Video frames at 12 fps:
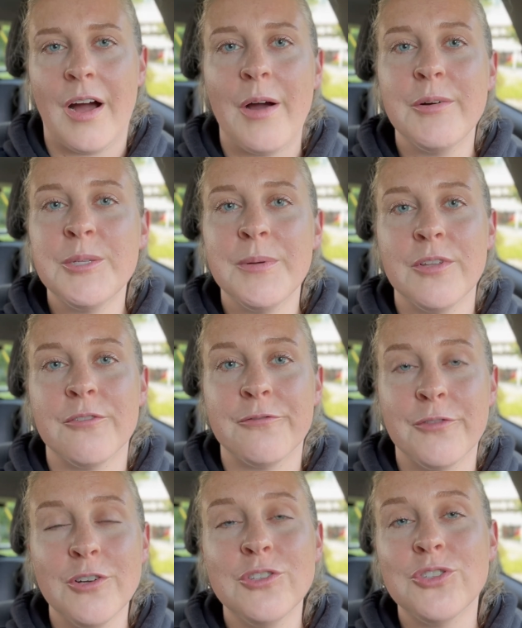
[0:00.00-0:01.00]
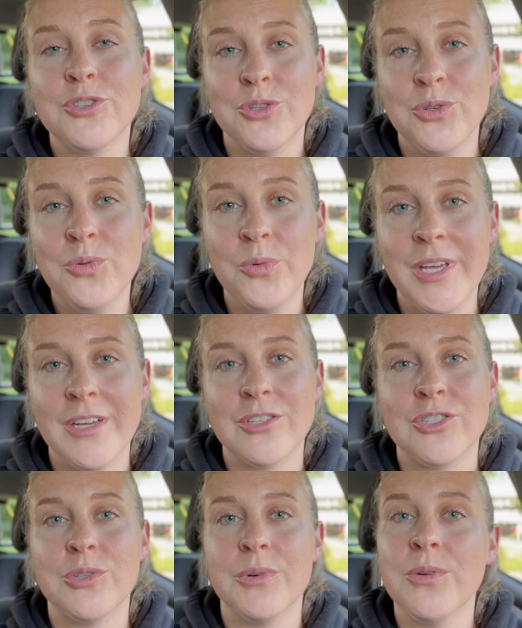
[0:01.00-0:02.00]
I would spend the first 2 weeks
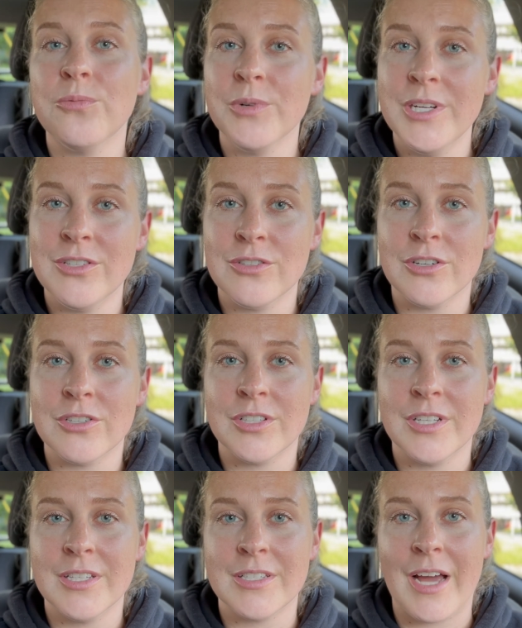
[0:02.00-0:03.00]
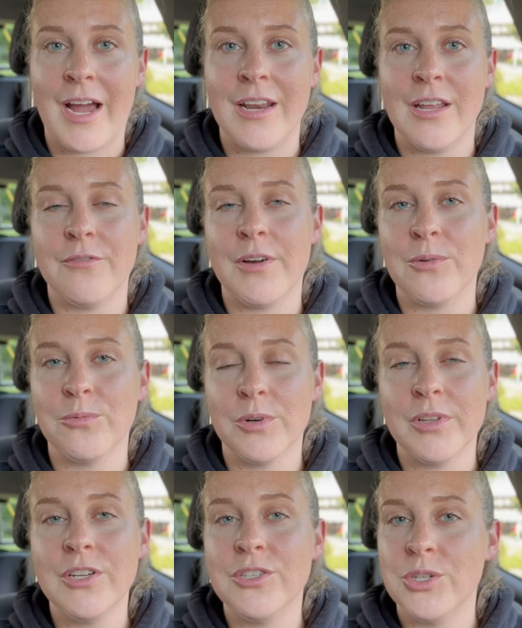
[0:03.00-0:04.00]
doing research to decide if I
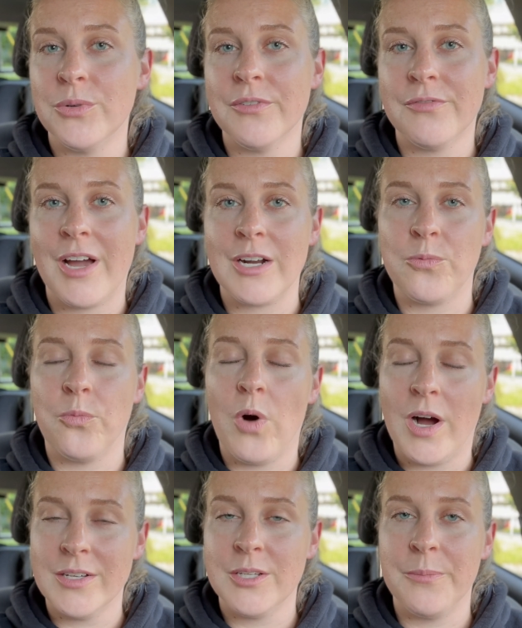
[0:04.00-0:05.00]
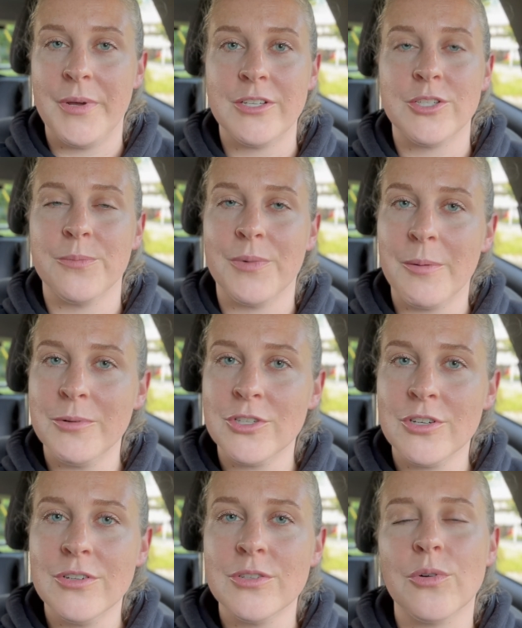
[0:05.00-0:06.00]
really do in fact want to pitch to
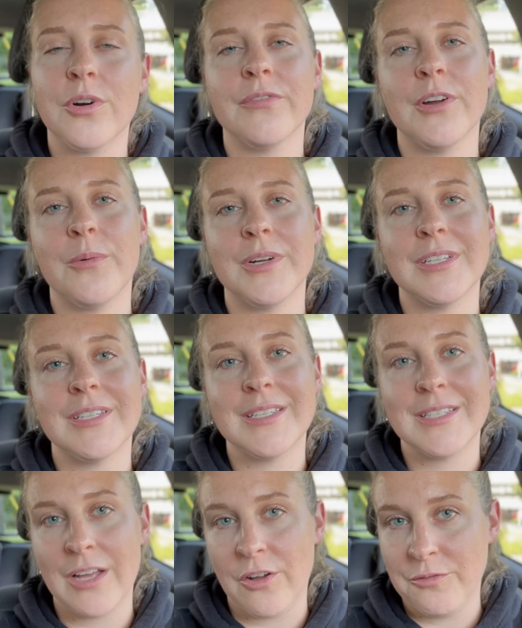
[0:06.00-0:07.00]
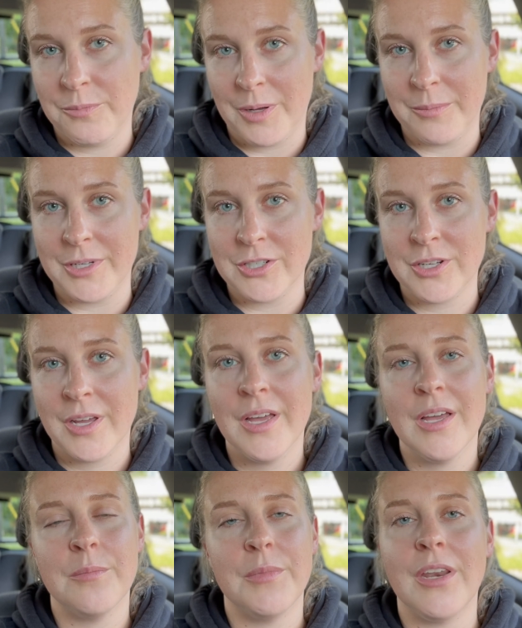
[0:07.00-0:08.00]
publishers or if I want to self-publish,
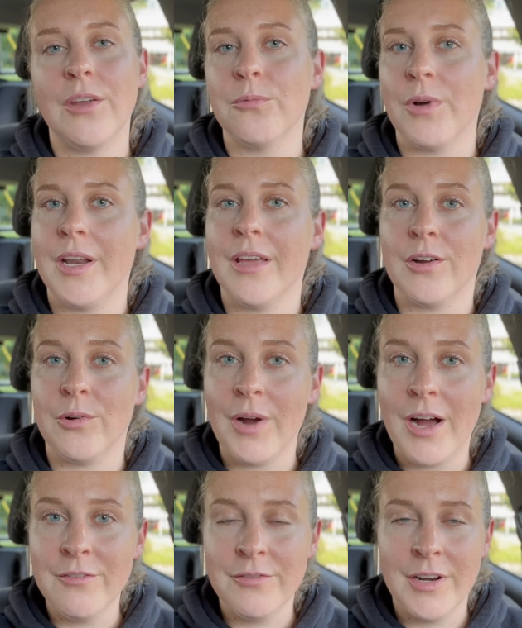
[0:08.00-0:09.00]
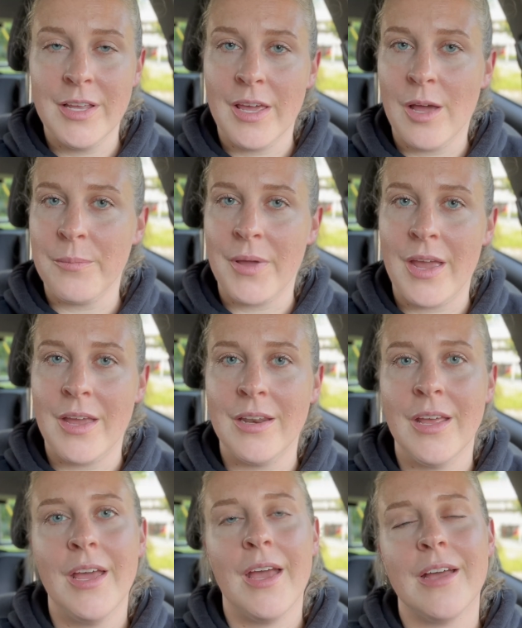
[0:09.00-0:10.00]
meaning running a crowdfunding campaign
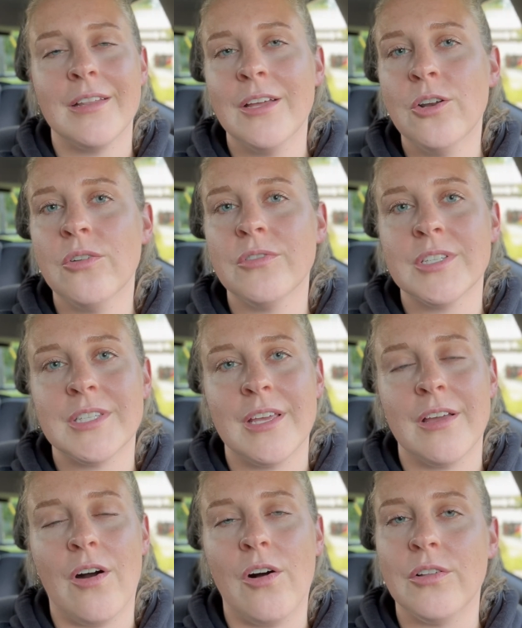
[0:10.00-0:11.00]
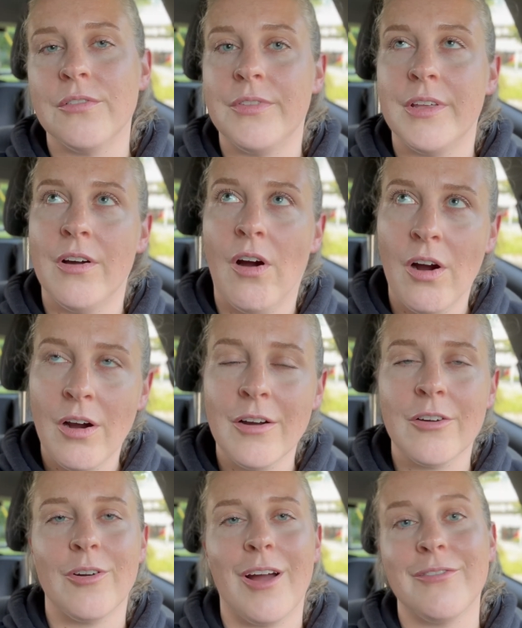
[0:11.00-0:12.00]
and then overseeing all of the
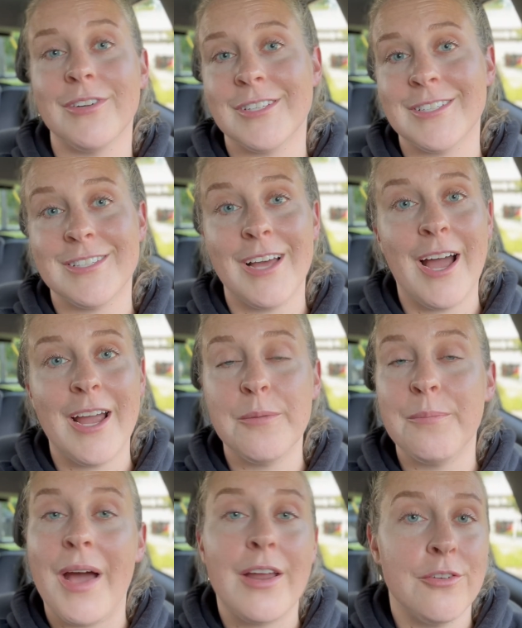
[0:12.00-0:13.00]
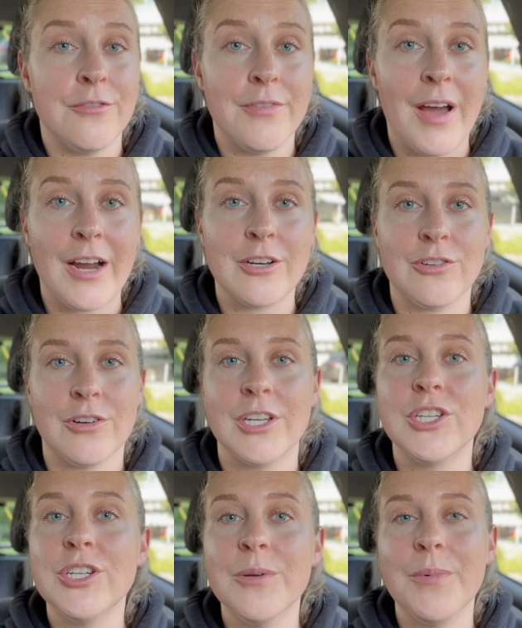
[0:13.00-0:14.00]
art, graphic design, manufacturing,
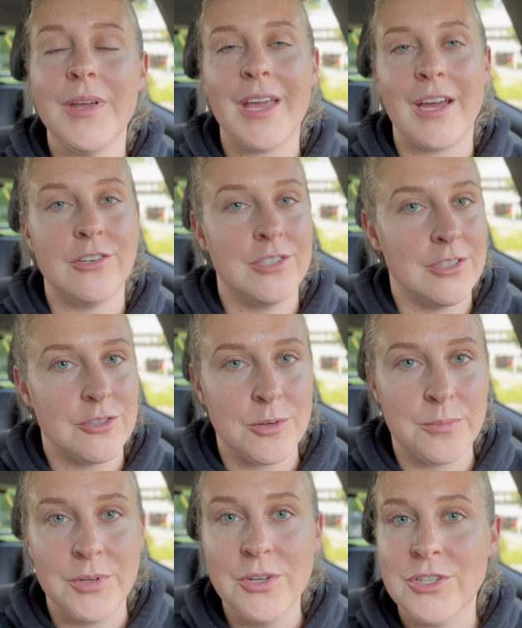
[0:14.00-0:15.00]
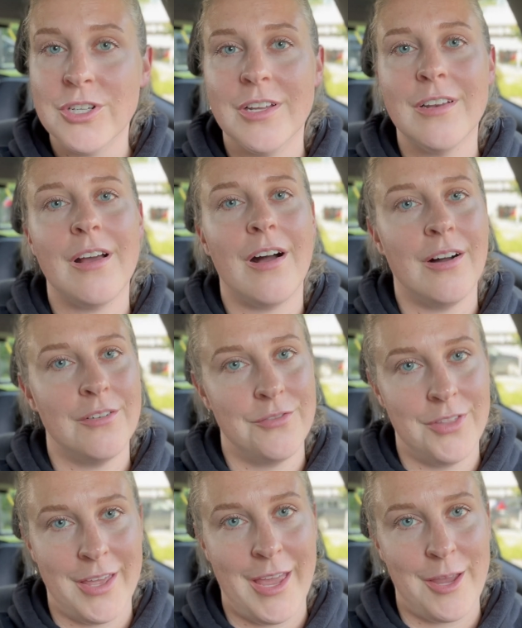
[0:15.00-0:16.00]
shipping, and distribution of
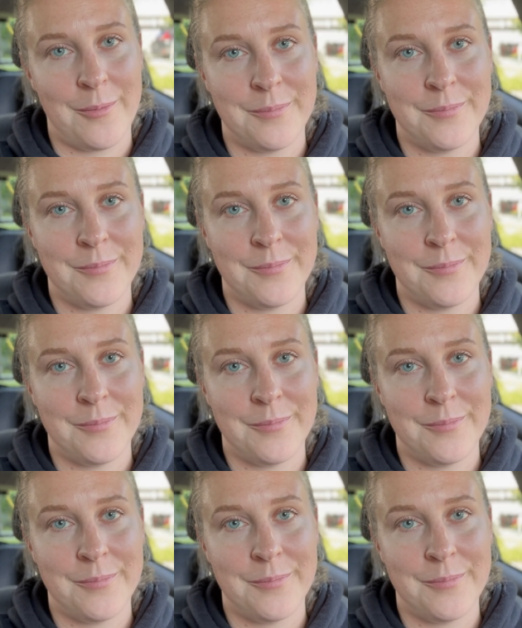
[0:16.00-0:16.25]
the game.